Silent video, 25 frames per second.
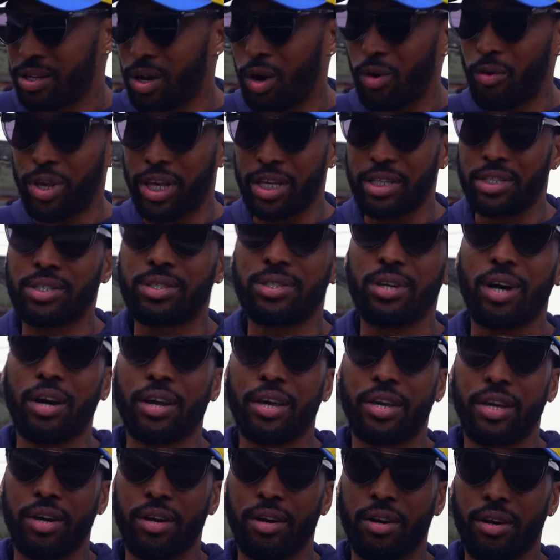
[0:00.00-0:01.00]
Don't get stuck
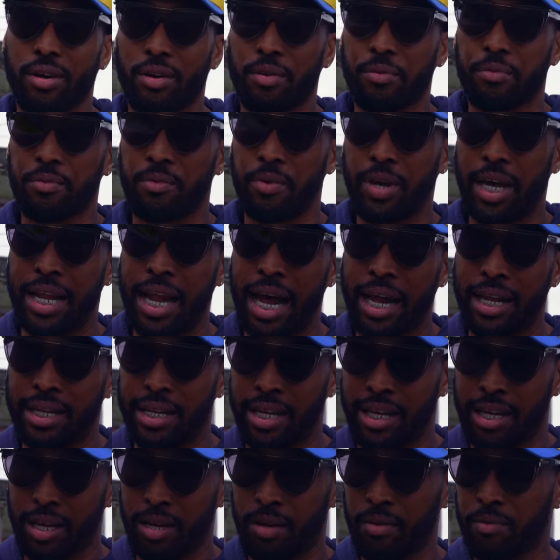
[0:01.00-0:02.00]
here. And I
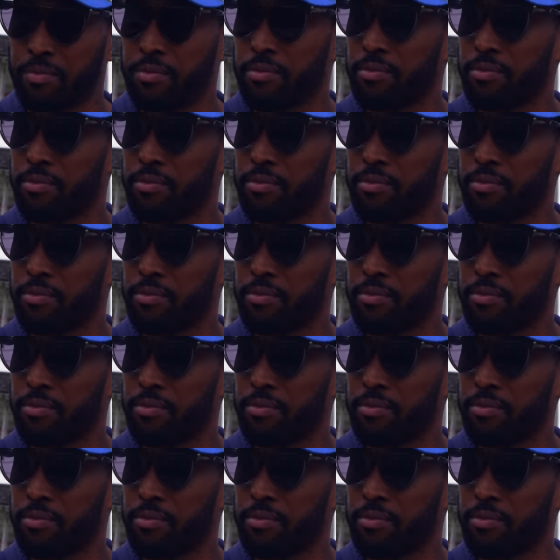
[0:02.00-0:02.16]
didn't.